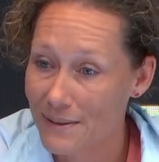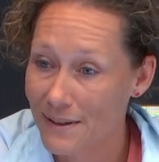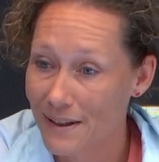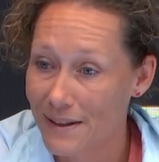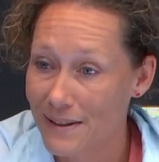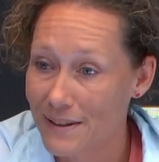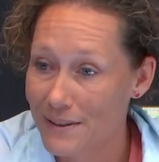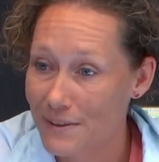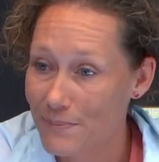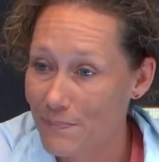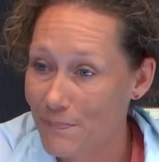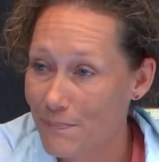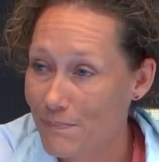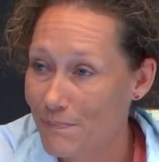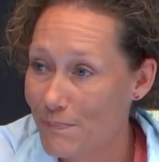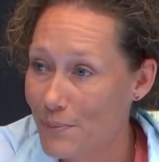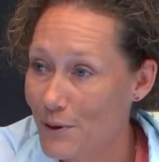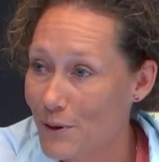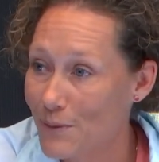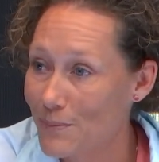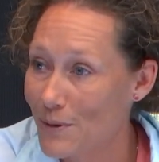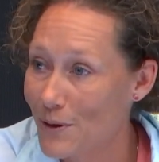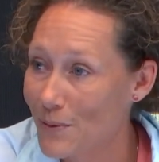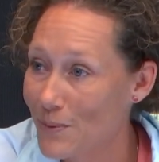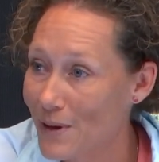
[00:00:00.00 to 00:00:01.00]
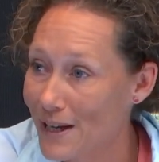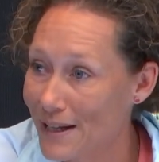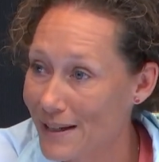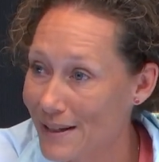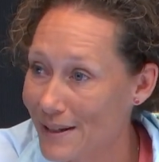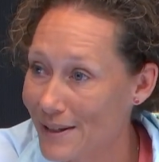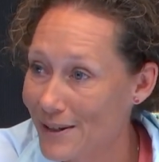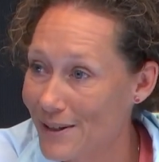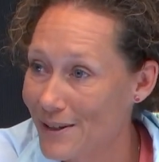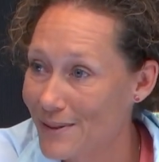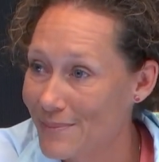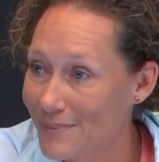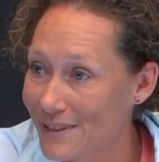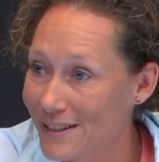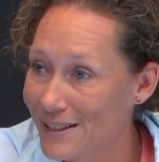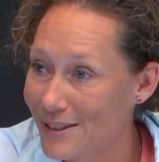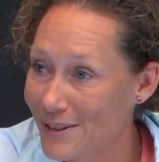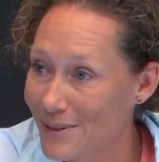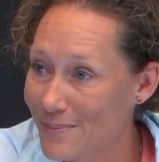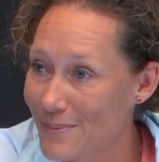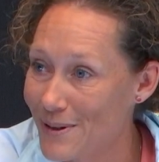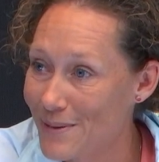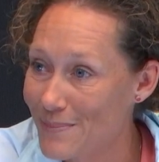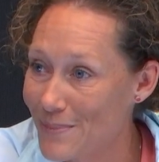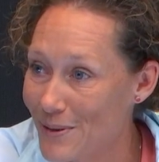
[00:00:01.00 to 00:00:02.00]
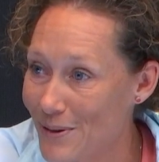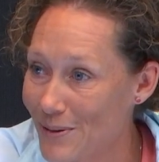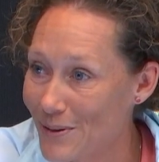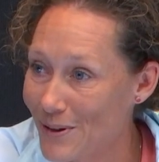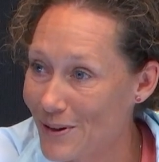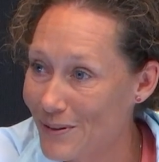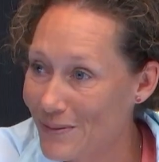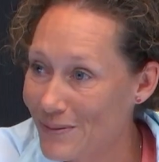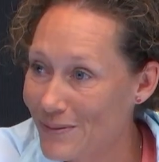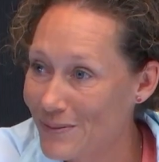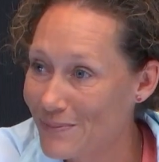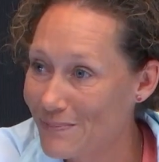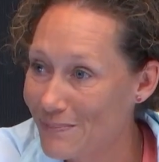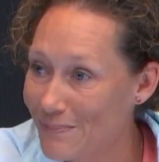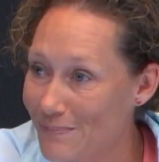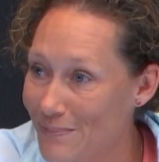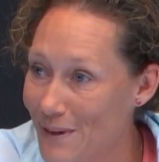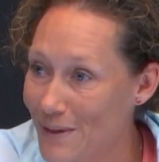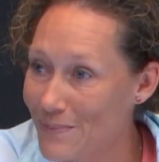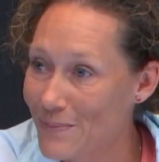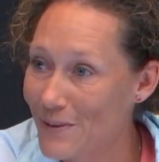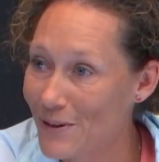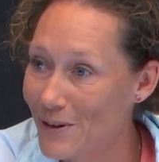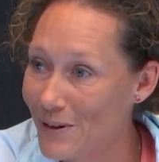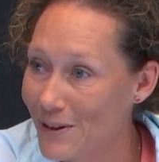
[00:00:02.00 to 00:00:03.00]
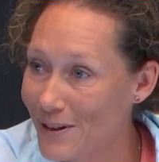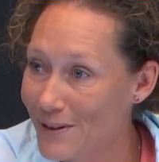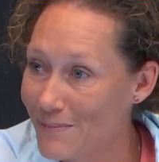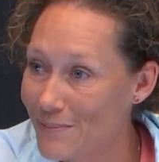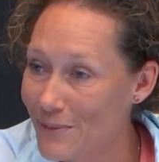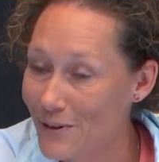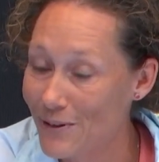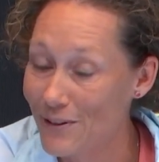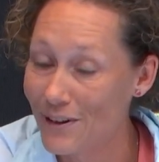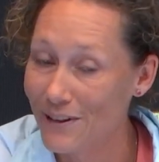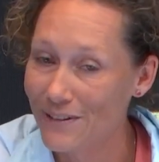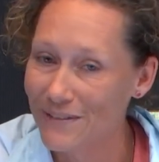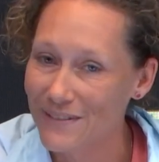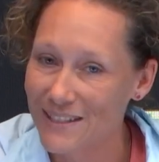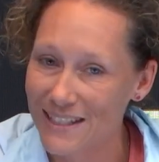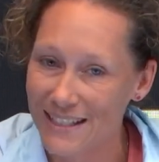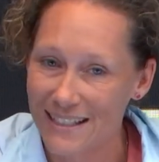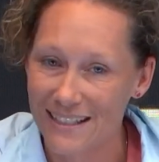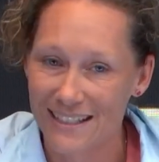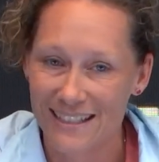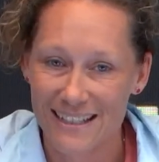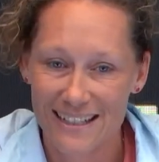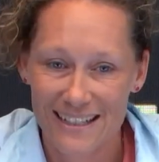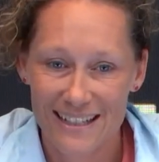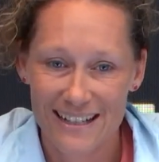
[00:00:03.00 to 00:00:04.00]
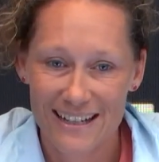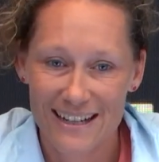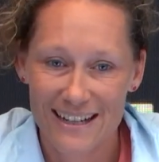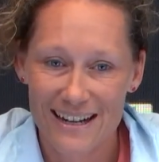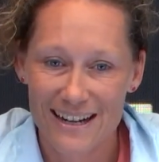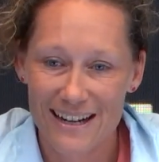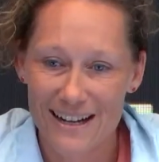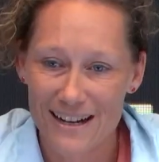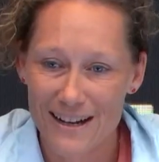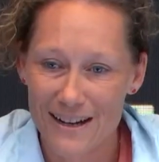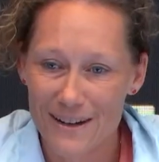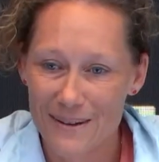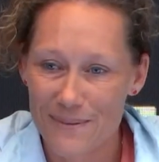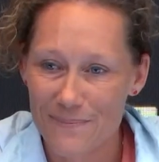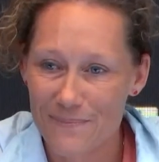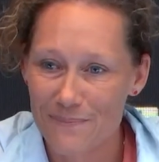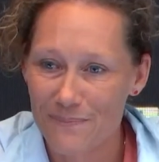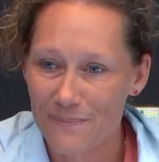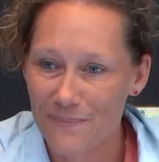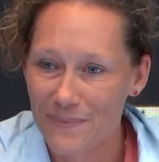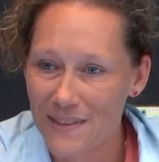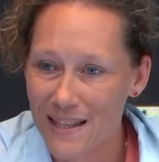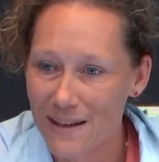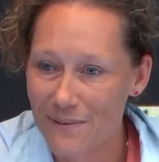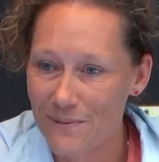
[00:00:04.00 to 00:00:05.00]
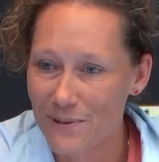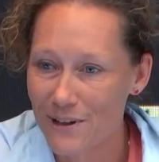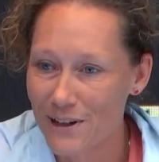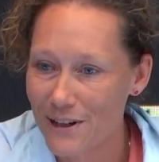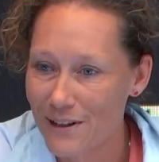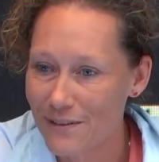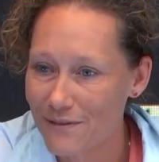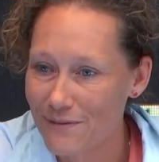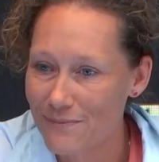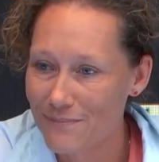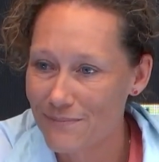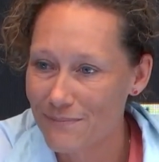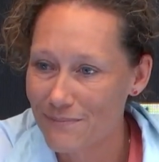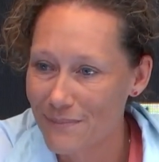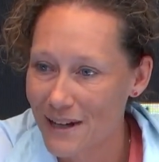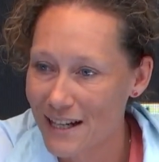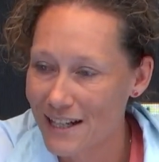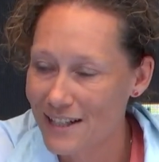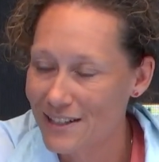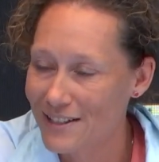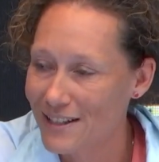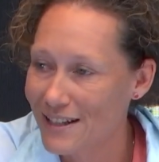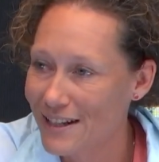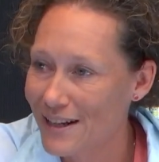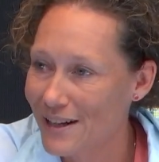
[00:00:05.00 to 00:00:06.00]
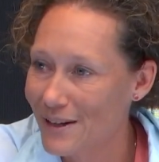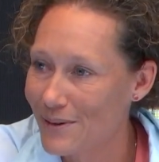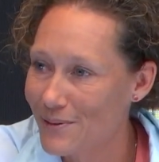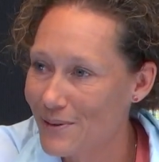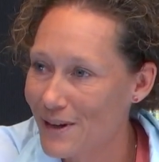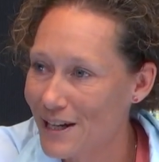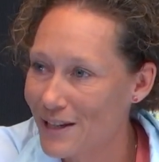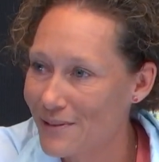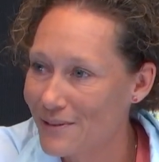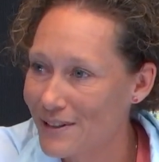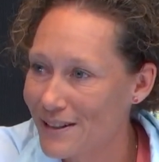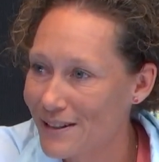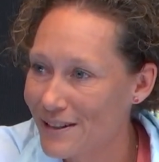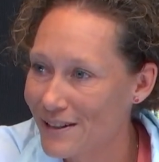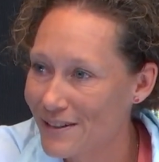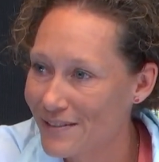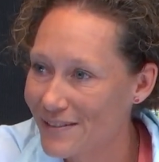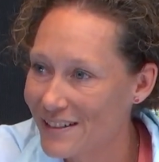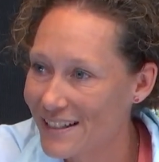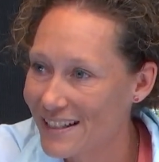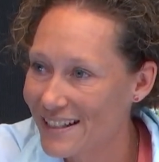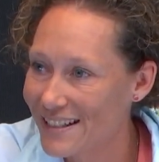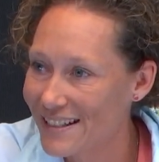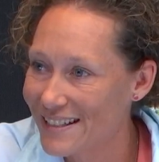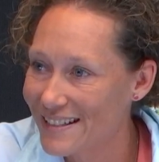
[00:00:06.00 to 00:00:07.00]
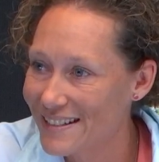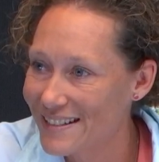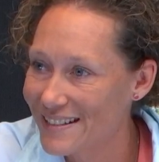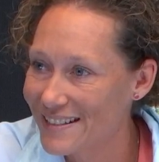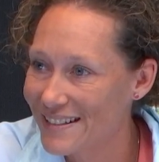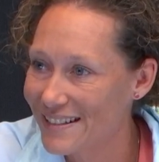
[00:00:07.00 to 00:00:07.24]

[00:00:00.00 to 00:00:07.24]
I guess pull my weight at home a little bit more off, bit more and more often than what I've managed to get away with over the years.